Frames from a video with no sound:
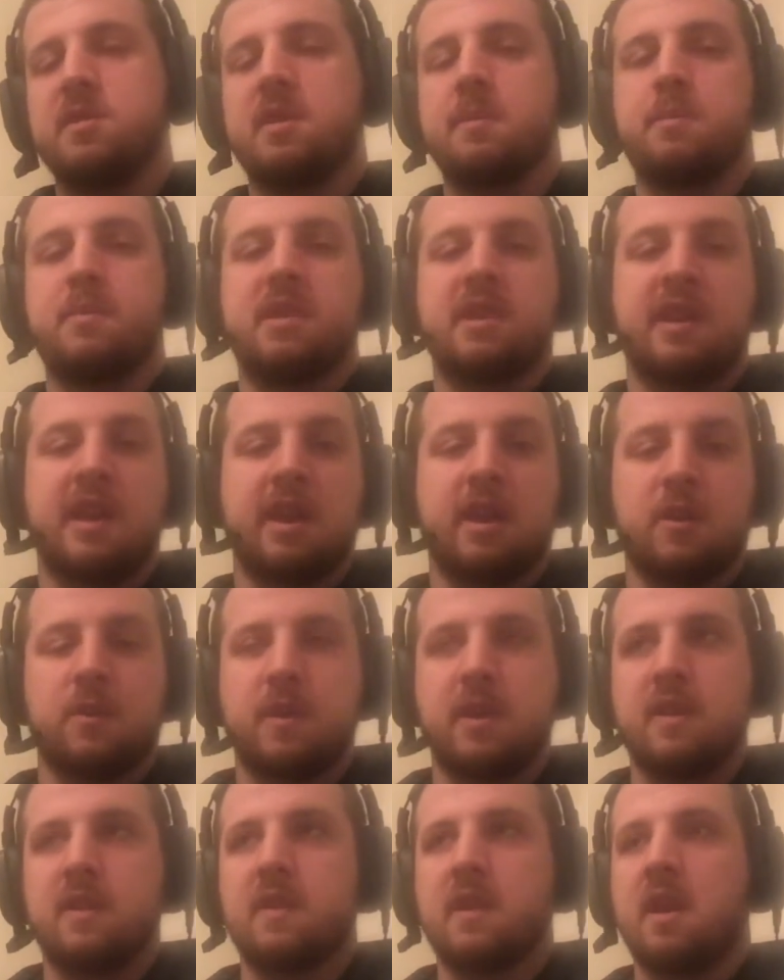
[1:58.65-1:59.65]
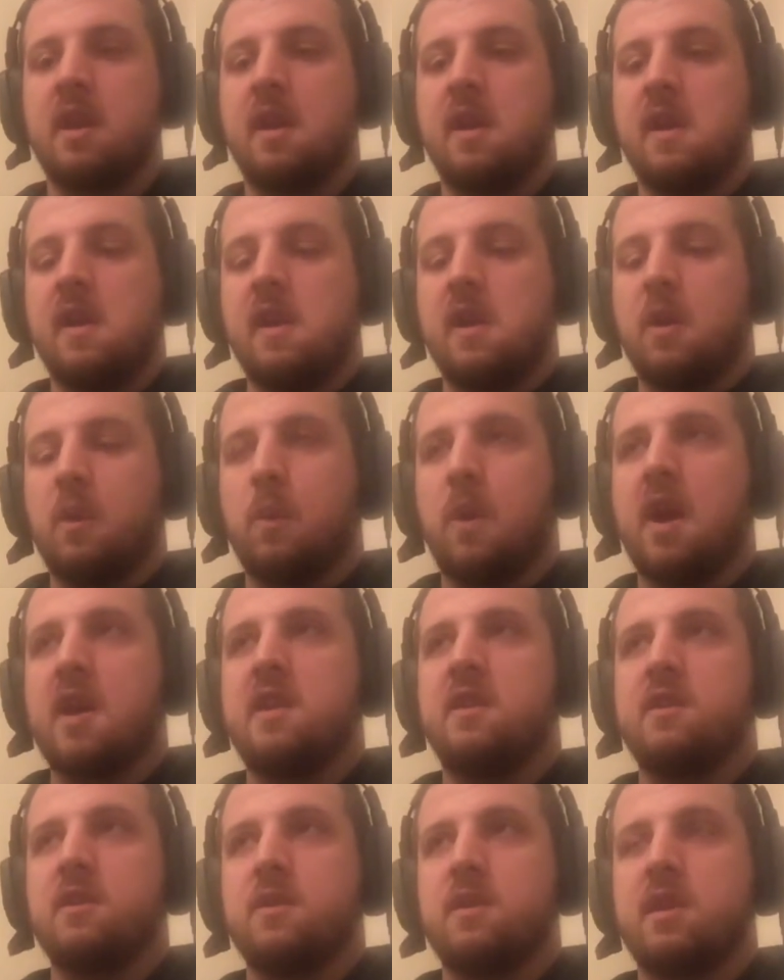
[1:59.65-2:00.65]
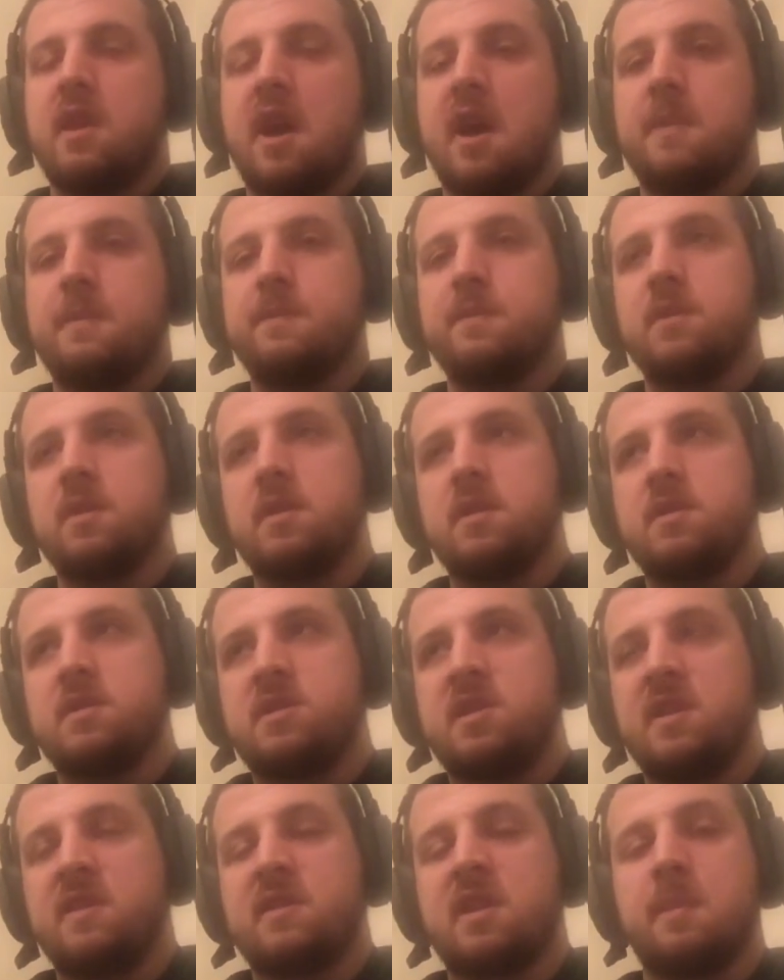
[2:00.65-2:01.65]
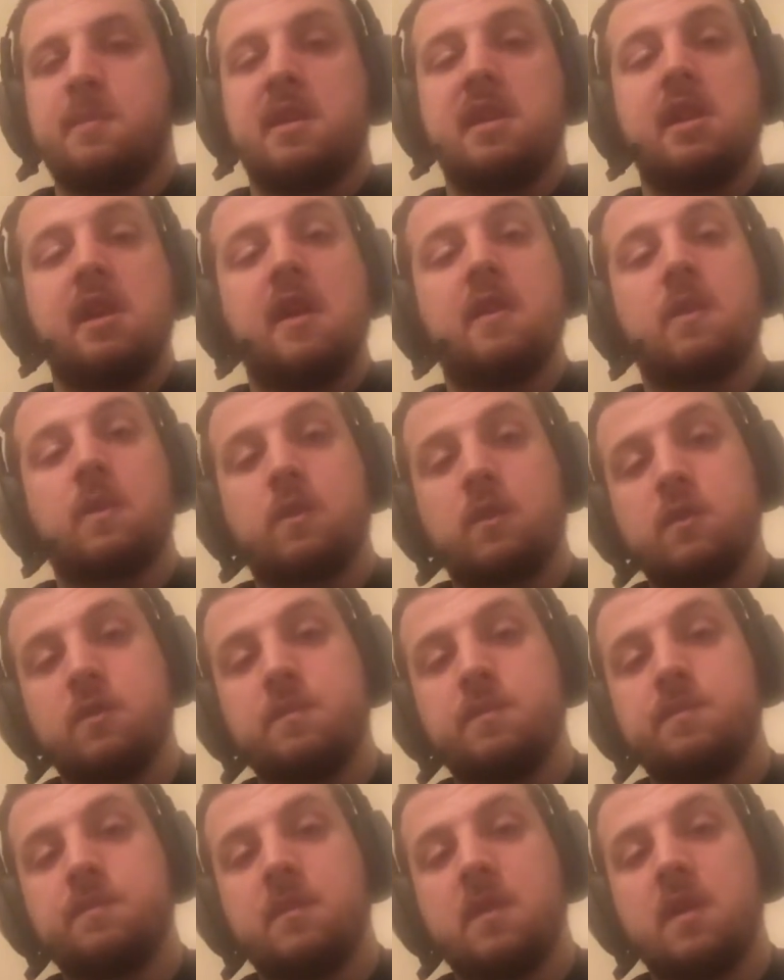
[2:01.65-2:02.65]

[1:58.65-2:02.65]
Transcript: But the kicker is, while you're doing that, she's coming in and out of the room,